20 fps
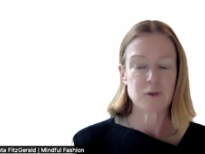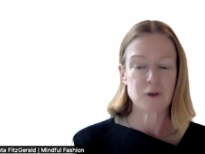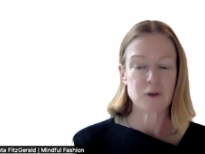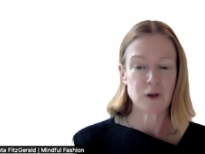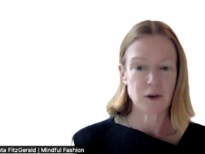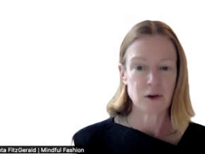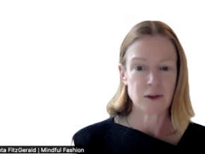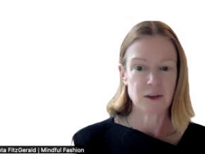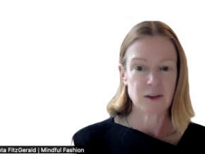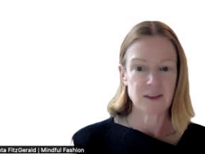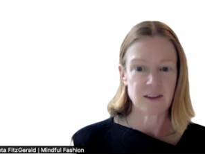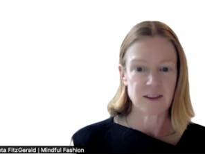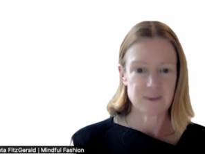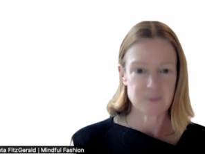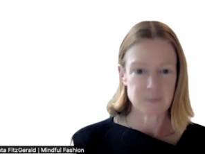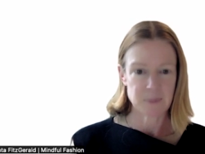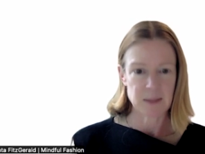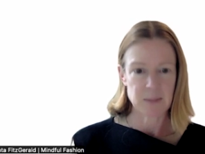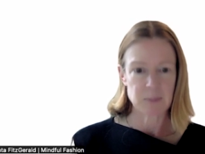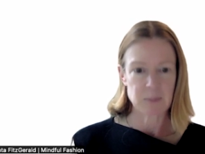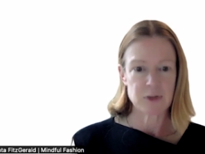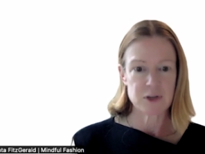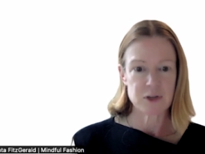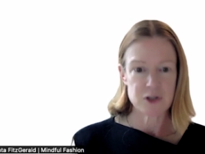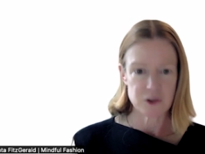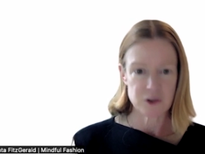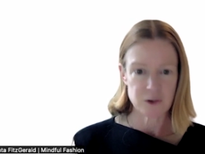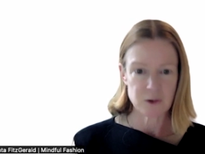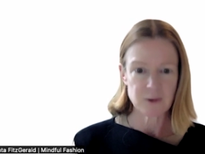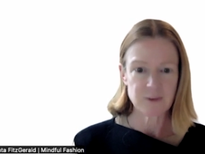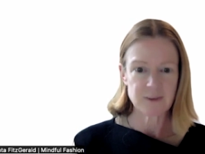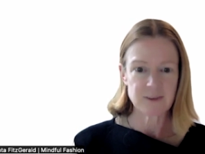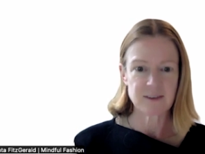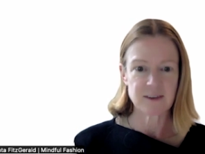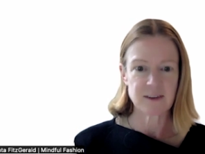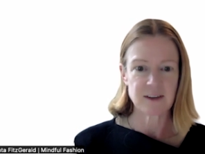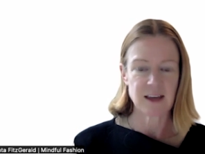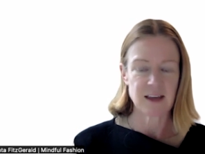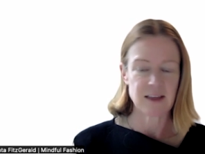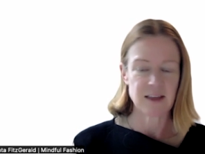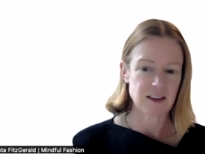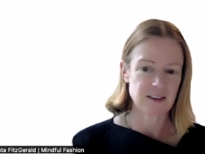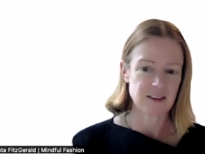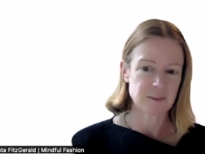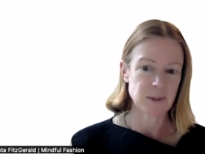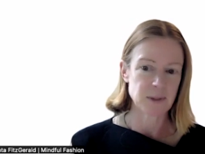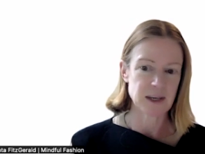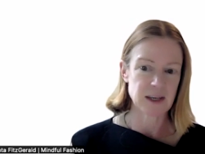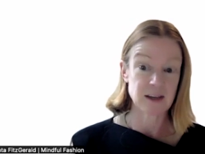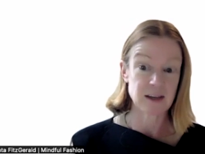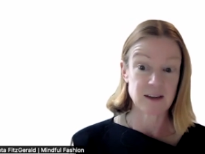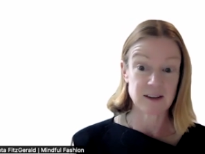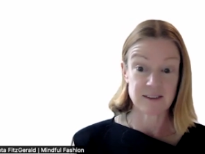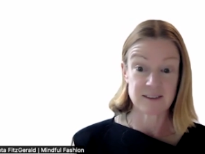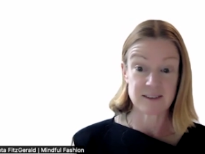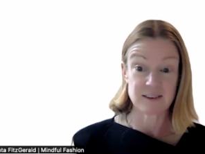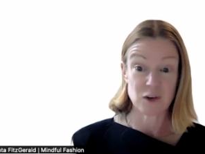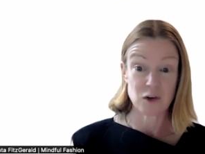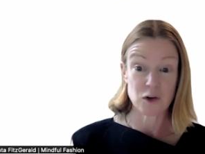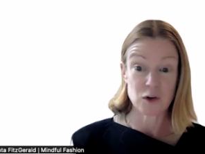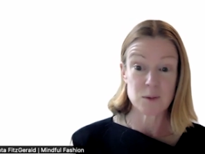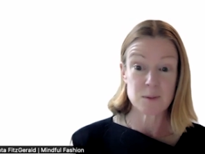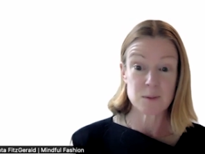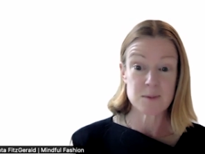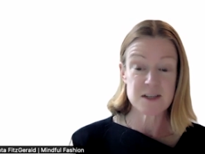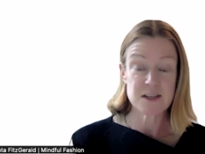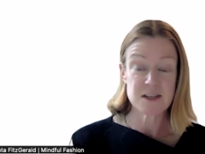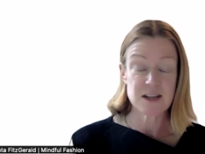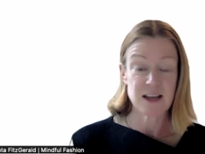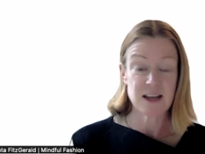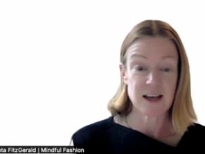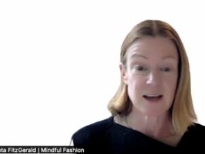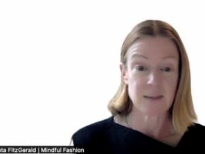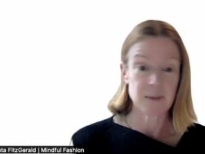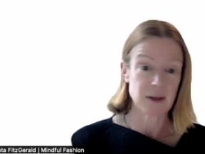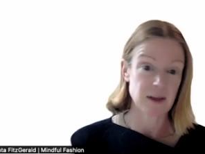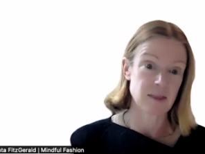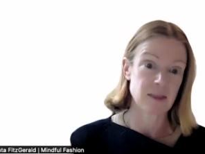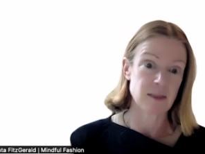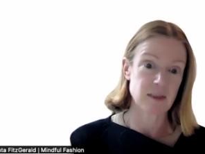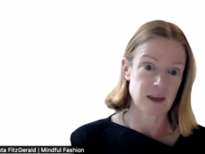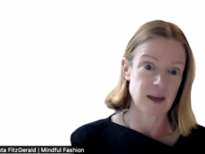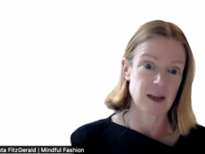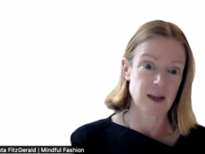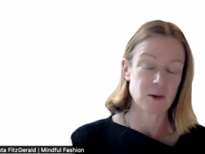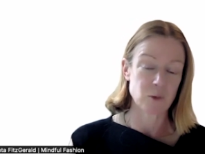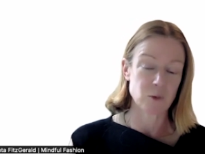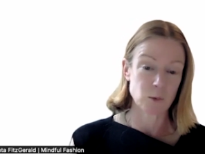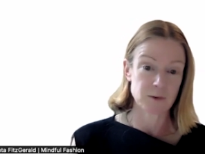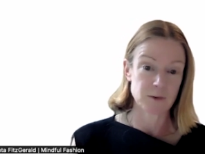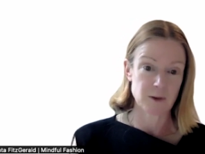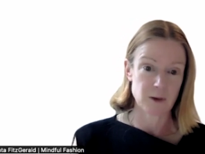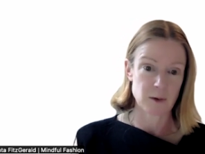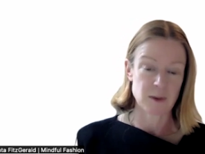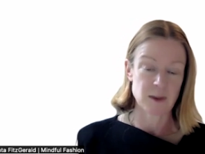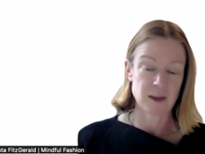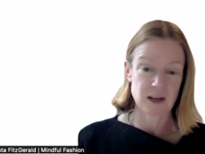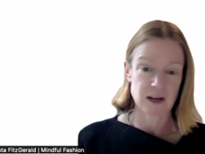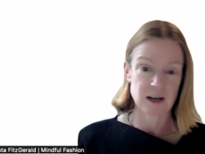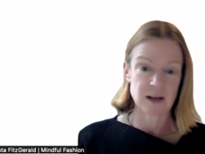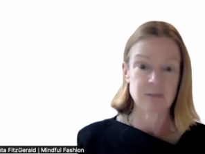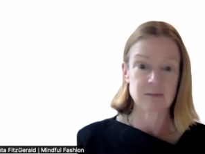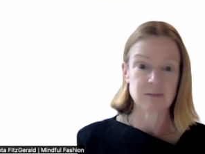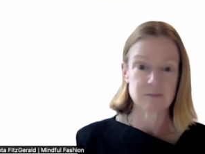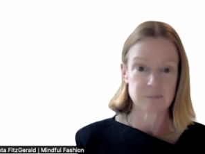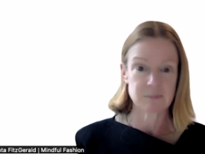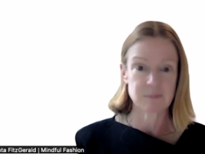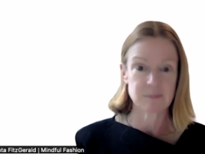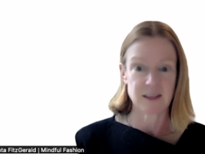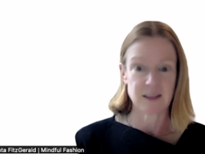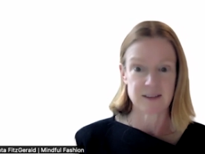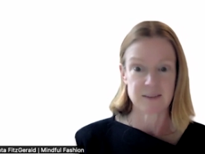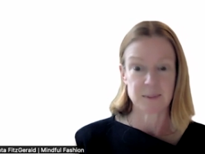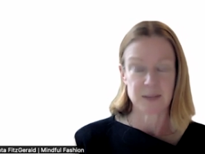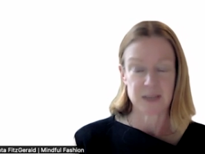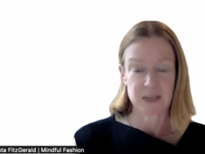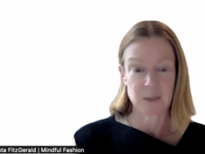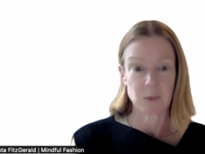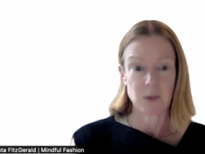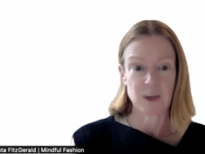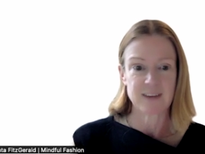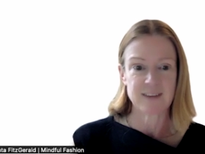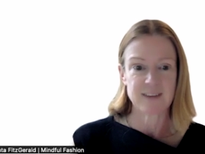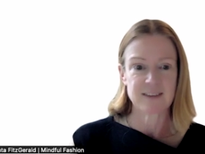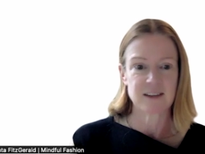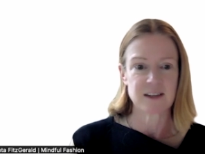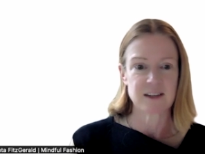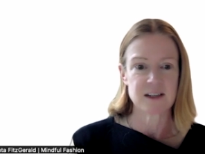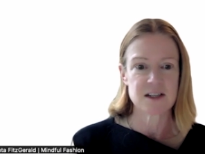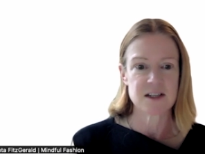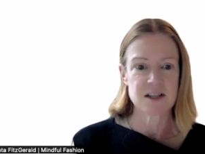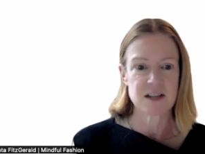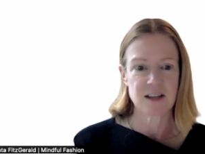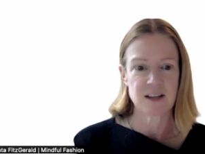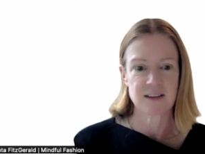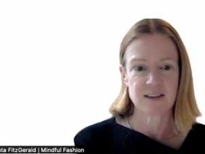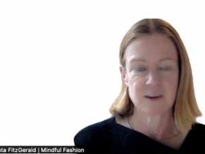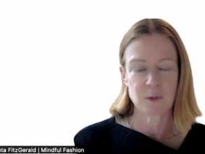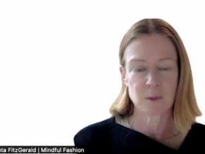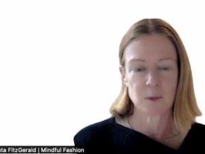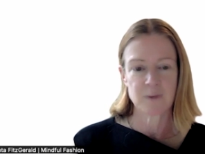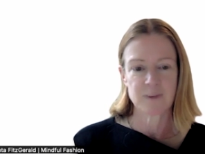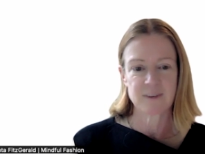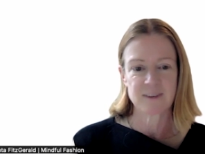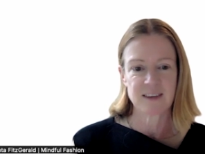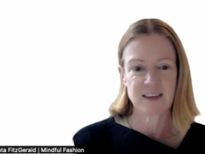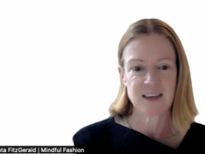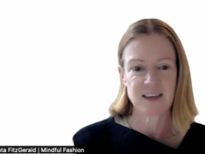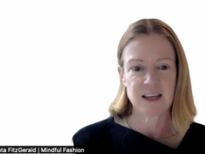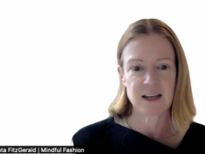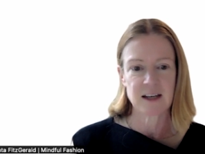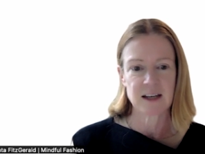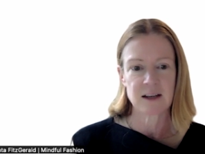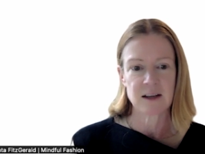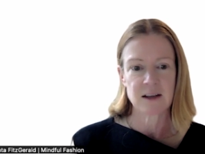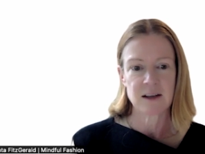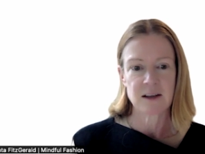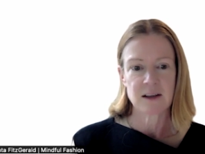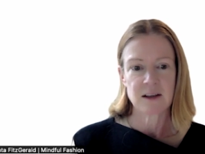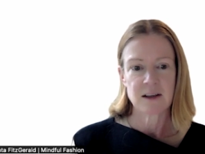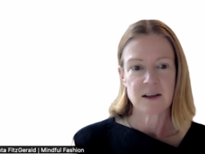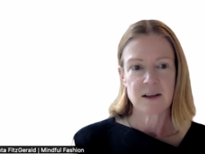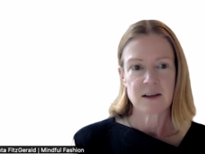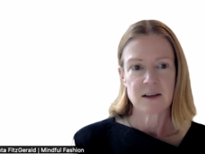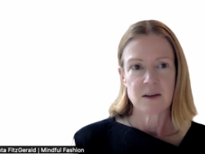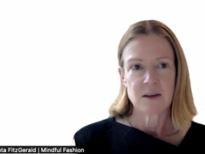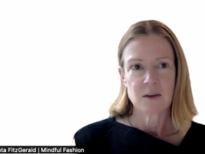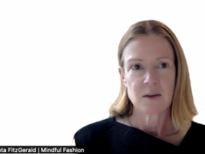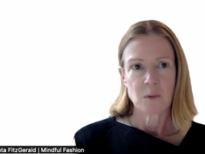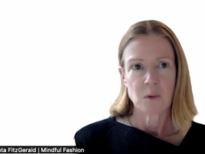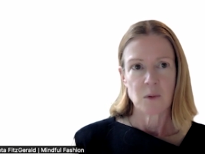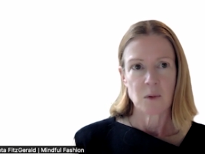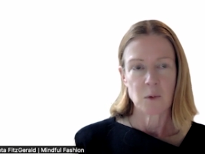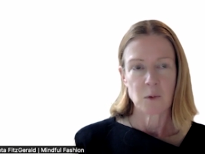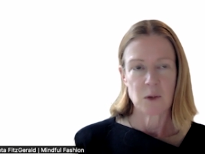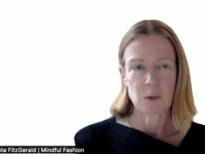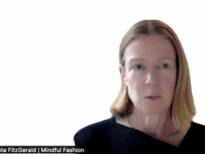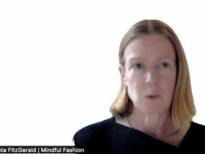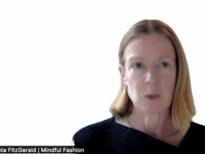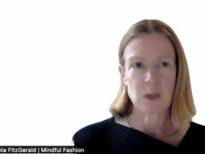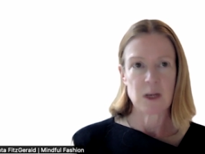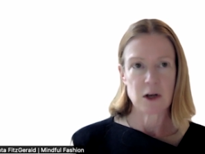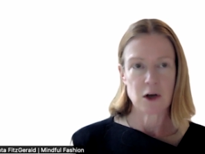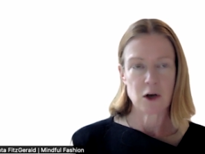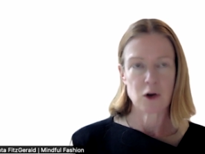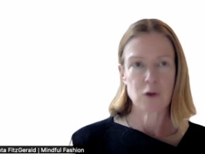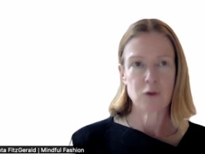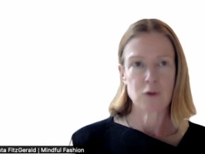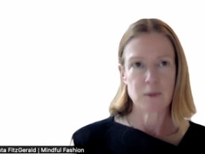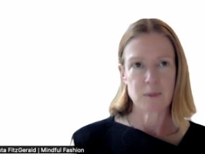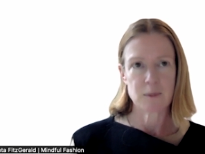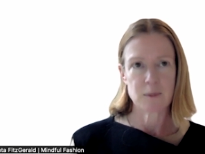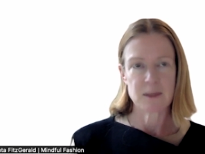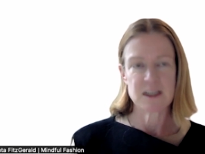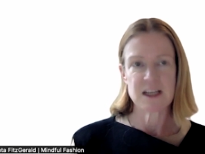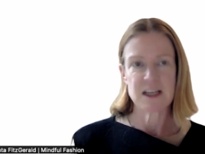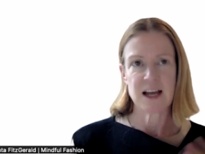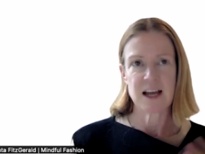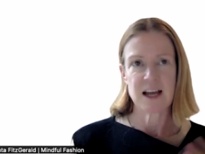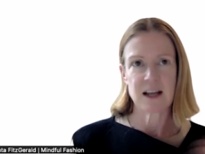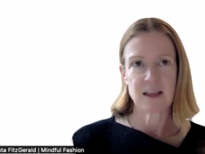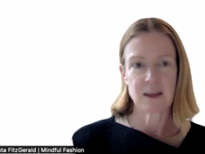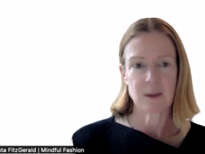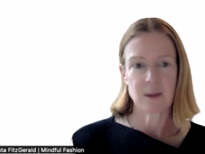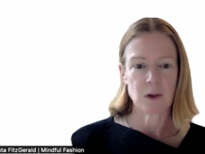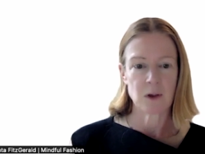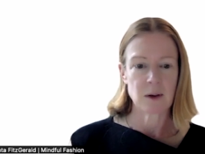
clothing that's being produced and that's being consumed, and also then that's being wasted. And so we've seen, we know from the data that